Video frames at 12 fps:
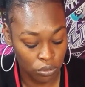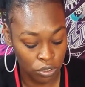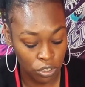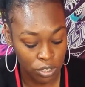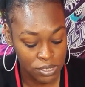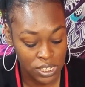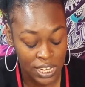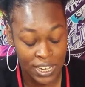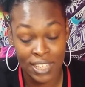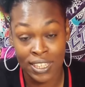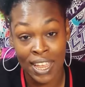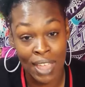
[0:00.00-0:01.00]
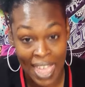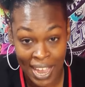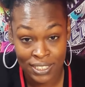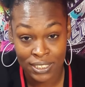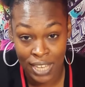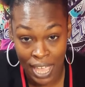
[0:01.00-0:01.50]
You know what I'm saying? That they
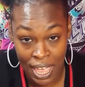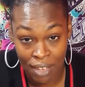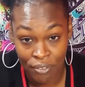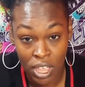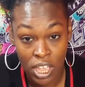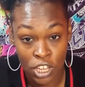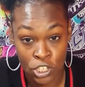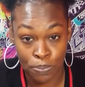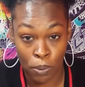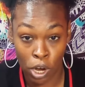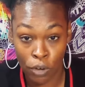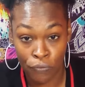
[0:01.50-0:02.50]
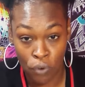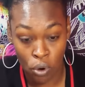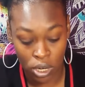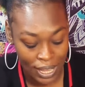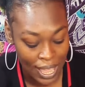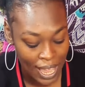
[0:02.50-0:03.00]
actually have a spark
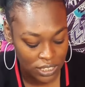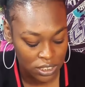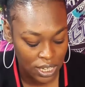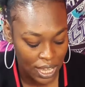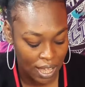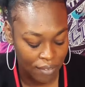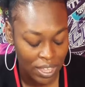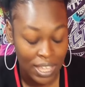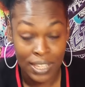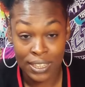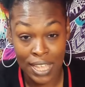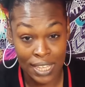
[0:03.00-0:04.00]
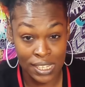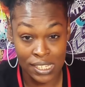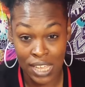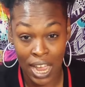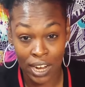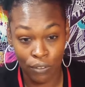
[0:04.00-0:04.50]
for. They actually have that
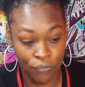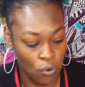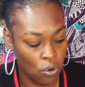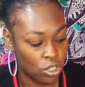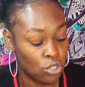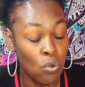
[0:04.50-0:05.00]
desire for.